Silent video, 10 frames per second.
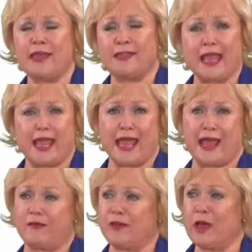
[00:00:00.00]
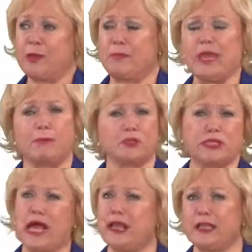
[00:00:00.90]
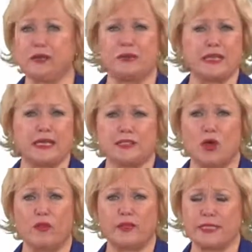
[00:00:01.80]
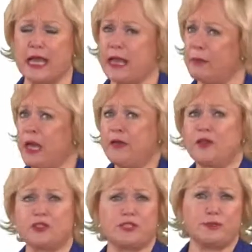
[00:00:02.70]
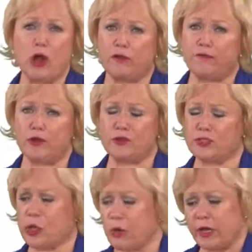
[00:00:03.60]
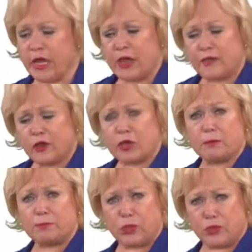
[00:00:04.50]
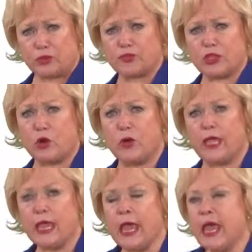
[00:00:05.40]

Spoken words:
they have people telling them things all the time, their smartphones going, their computers going.